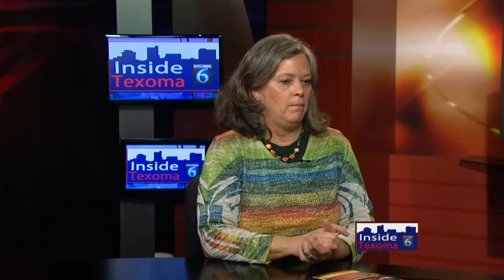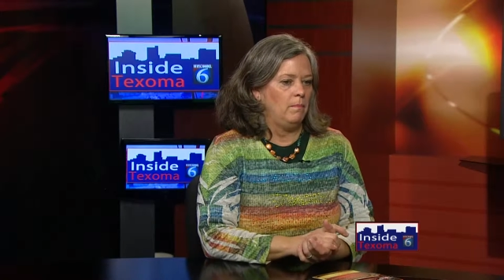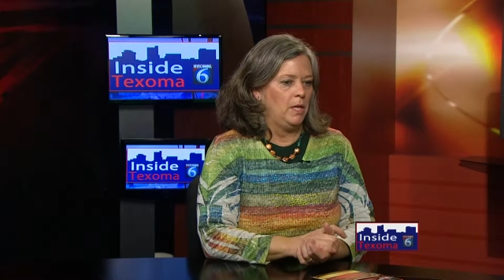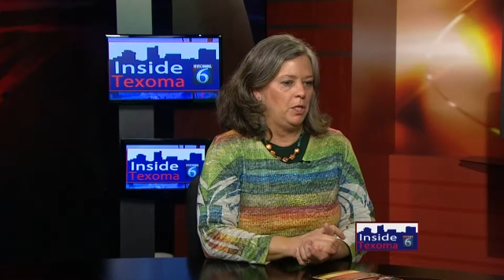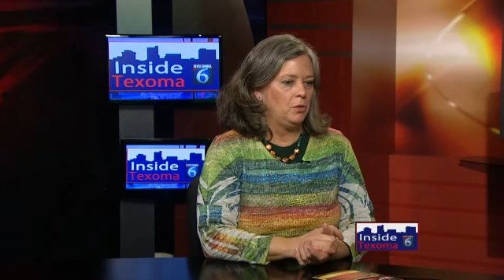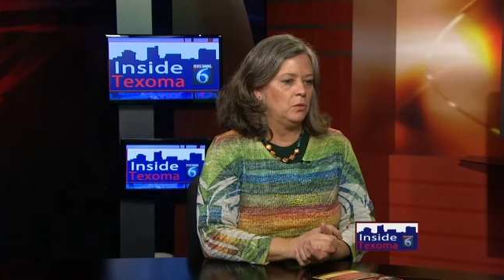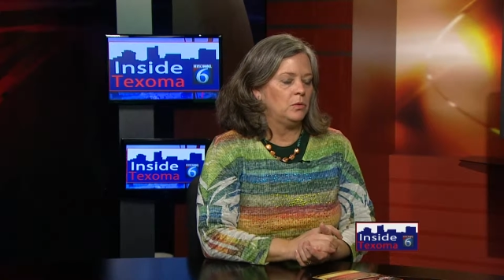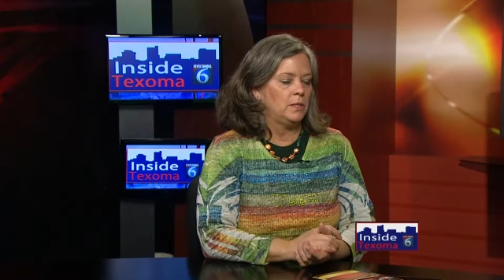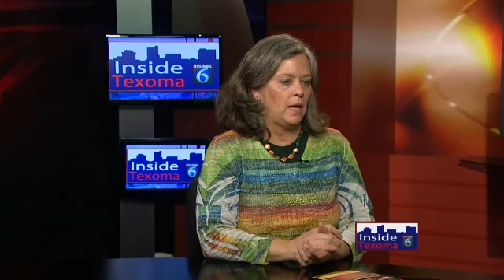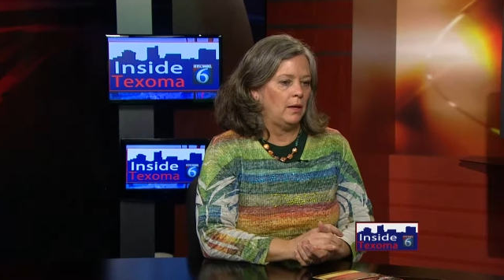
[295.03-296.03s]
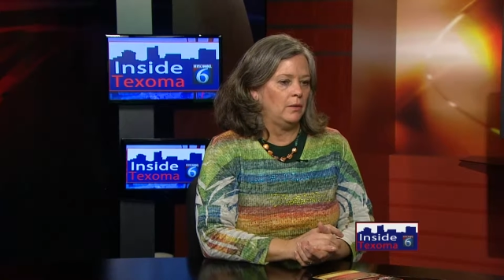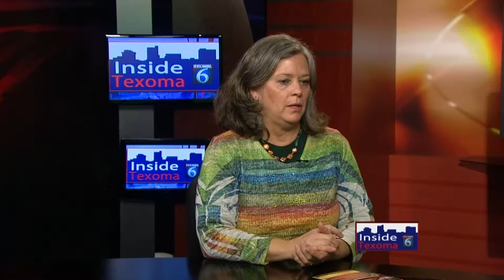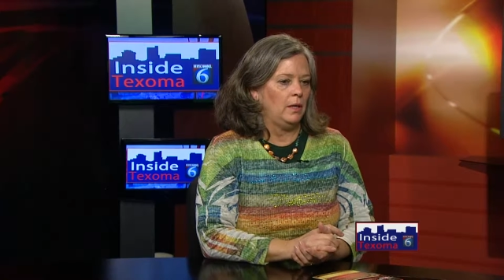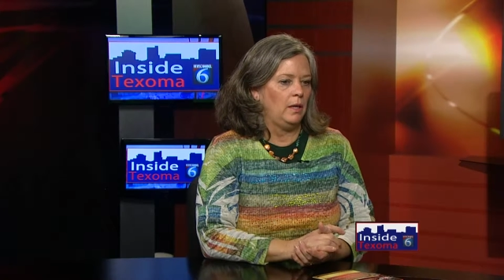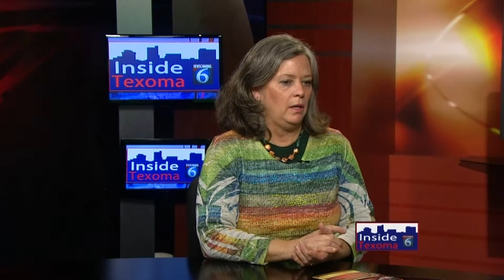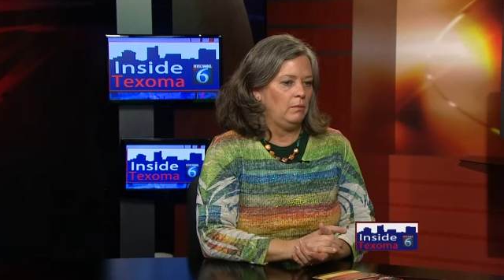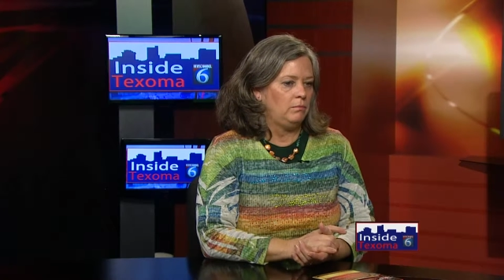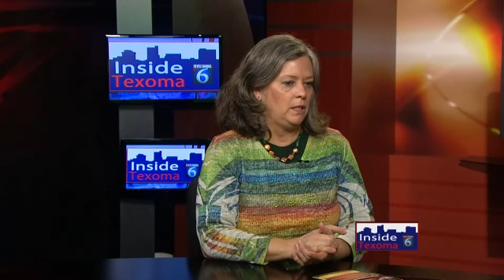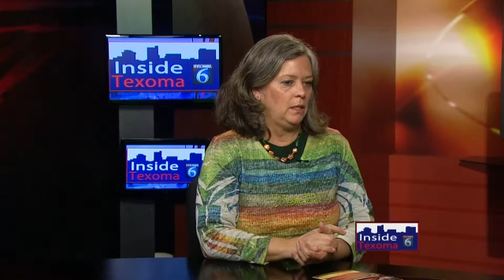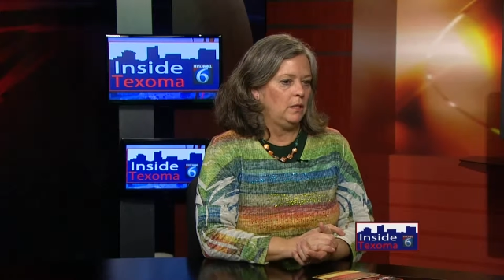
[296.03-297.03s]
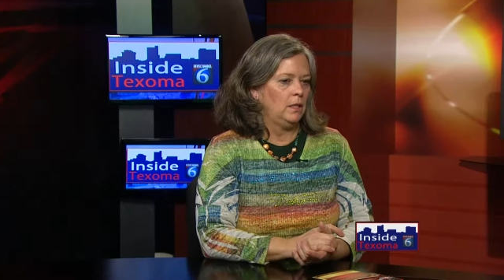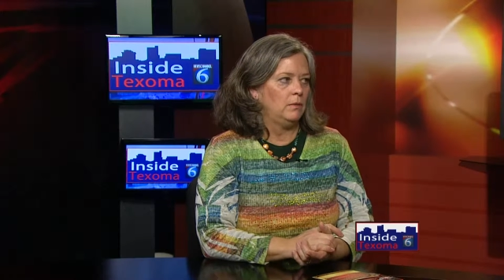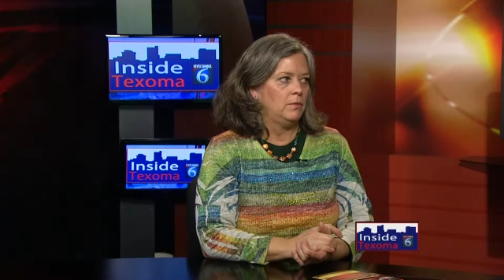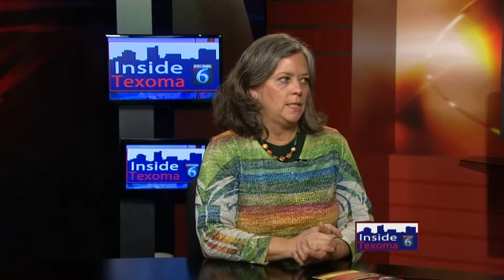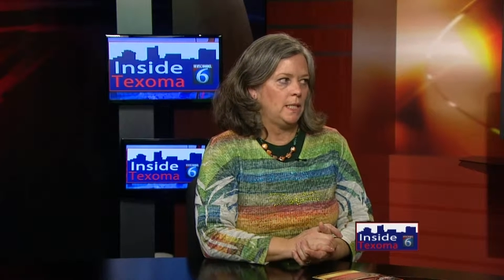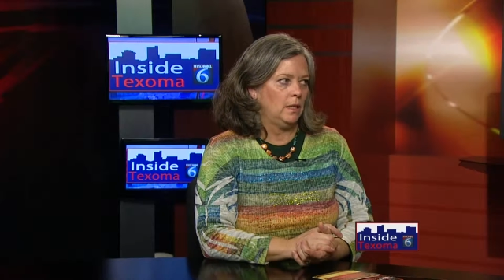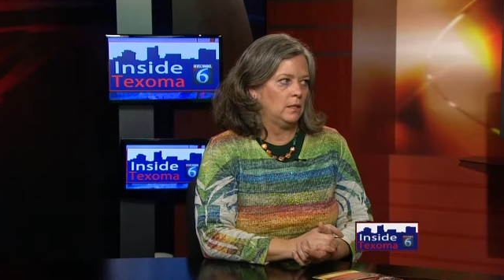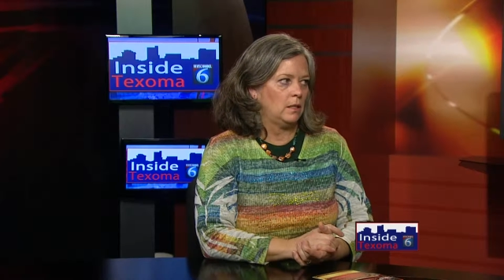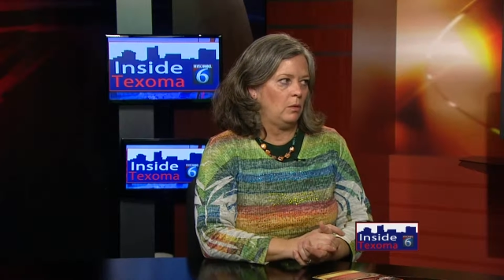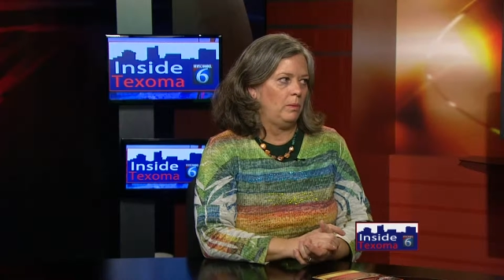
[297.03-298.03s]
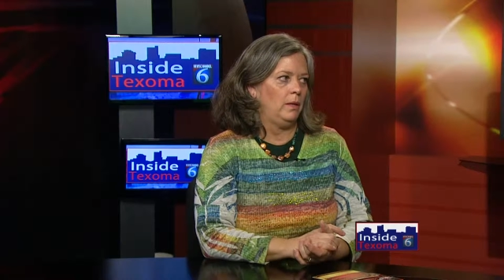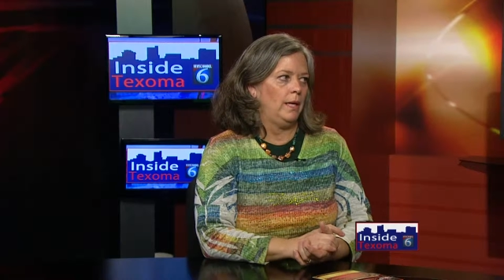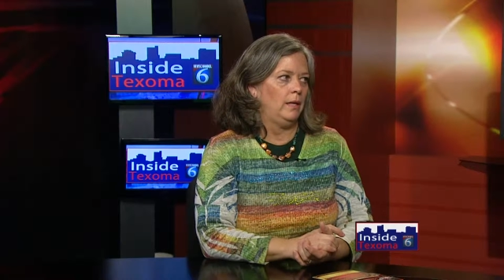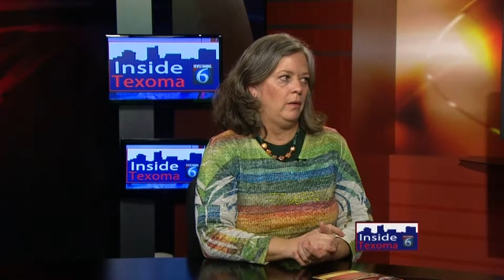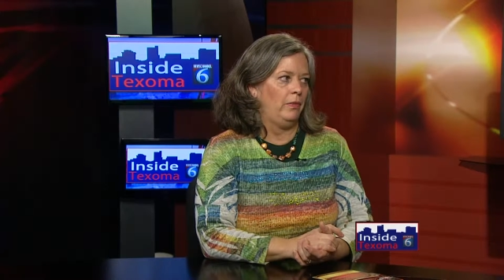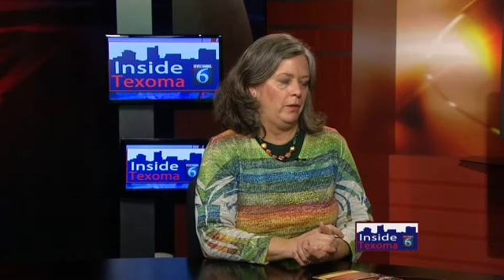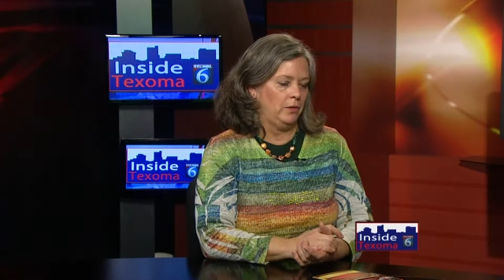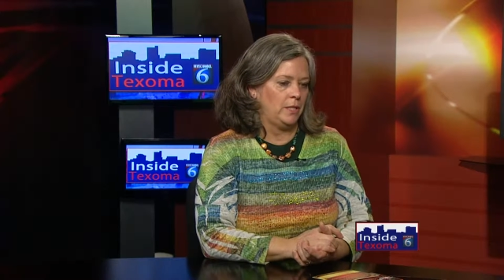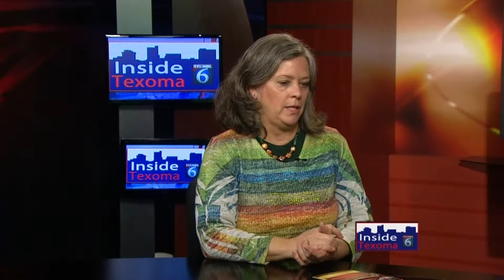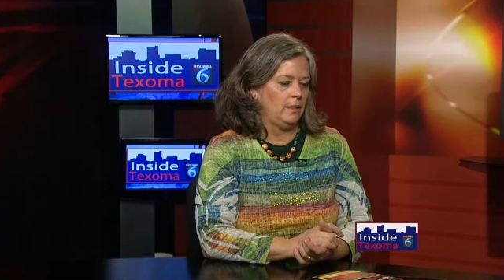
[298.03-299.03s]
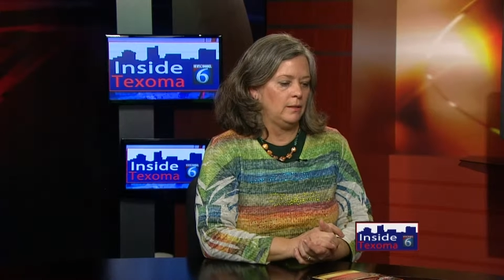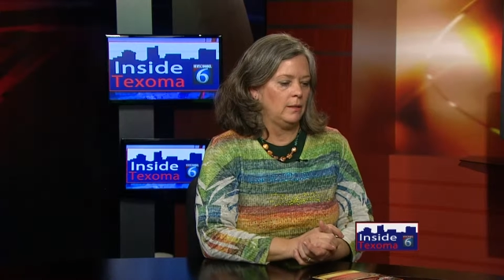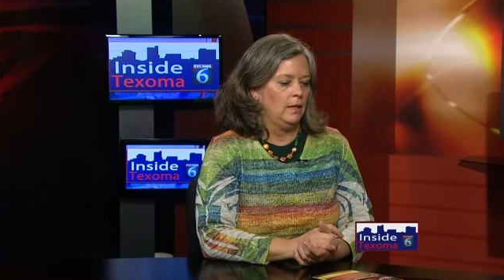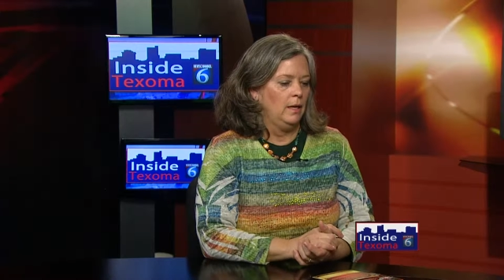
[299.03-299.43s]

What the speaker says: Monday through Saturday, 10 to 6, open late on Thursdays.